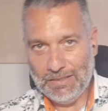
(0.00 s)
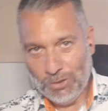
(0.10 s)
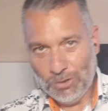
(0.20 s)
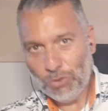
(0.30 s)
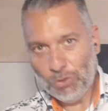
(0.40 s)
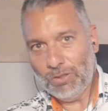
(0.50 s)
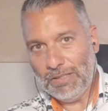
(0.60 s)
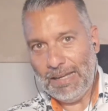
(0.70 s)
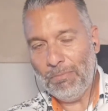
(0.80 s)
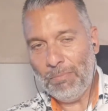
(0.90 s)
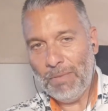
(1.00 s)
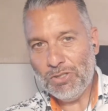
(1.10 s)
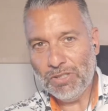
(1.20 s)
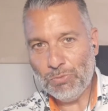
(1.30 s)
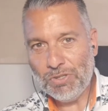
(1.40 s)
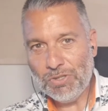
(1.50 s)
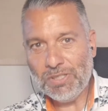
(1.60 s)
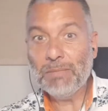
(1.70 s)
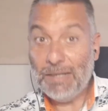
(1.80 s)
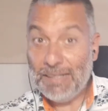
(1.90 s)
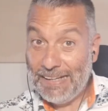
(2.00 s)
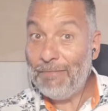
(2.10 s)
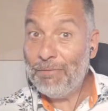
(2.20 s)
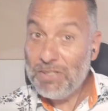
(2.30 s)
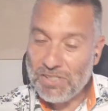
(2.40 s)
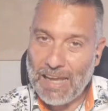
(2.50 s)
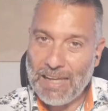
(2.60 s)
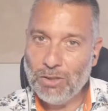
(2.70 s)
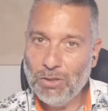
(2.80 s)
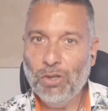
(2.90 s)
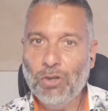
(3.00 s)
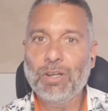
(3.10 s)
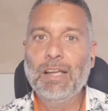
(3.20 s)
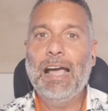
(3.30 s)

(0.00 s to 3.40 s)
they haven't mentioned this recently, but they have been saying all along,